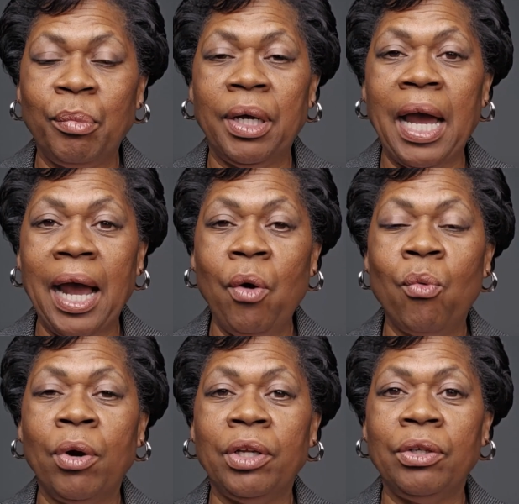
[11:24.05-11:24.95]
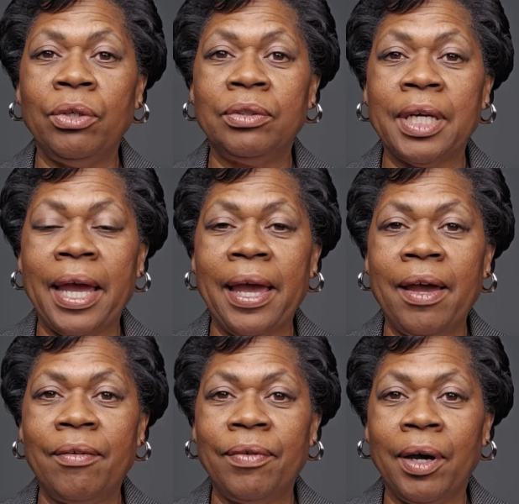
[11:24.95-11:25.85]
but I want you to
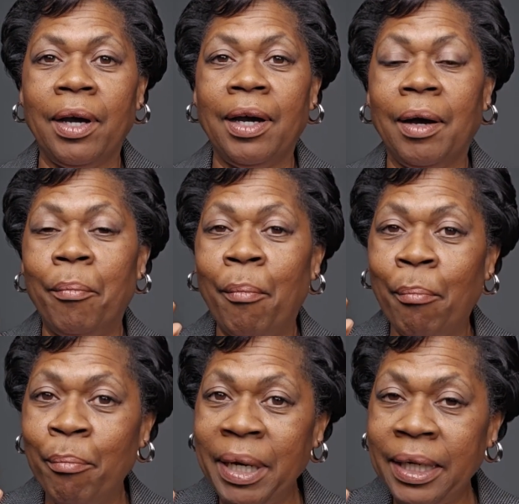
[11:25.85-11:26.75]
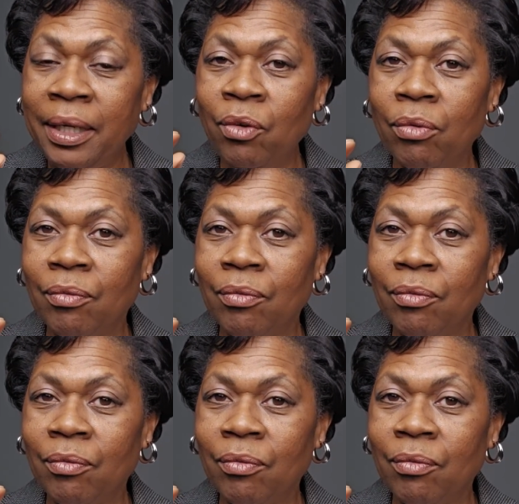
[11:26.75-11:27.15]
have a mini